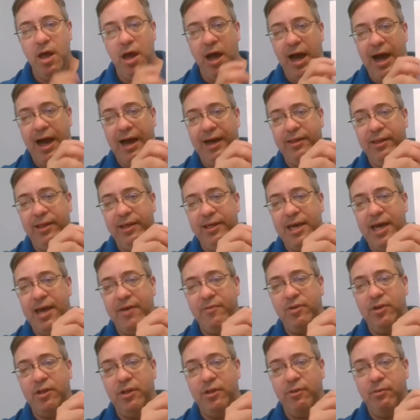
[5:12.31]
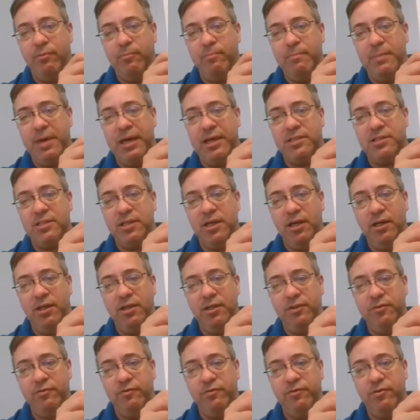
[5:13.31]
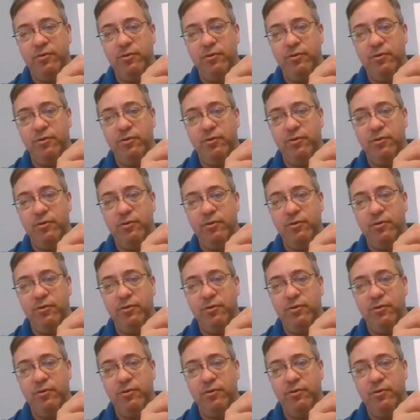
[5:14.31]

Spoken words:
I like having a mix of